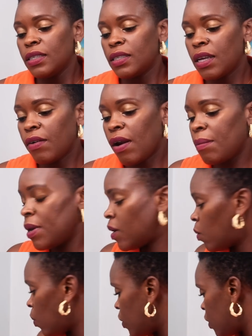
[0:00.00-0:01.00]

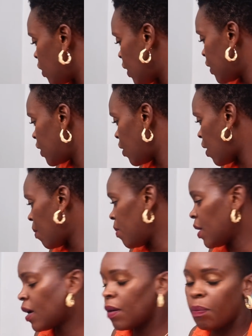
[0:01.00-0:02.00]
ceramic what a
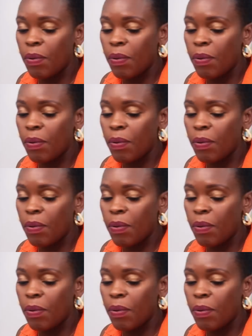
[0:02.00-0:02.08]
ceramic